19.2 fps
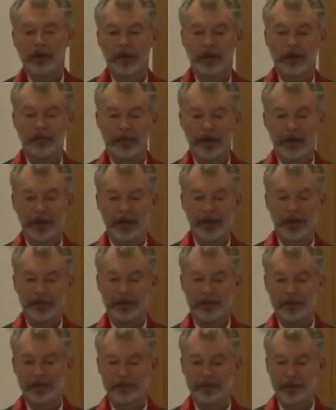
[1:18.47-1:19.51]
And my
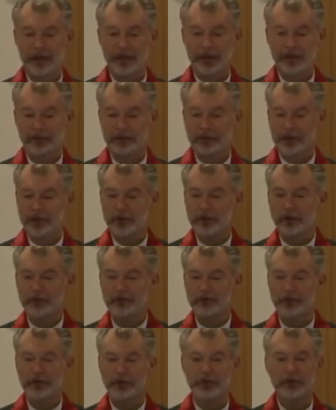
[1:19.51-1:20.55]
guess is very few
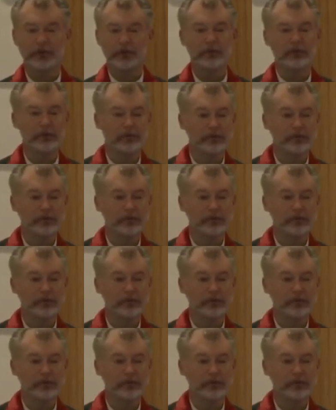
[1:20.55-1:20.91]
of you,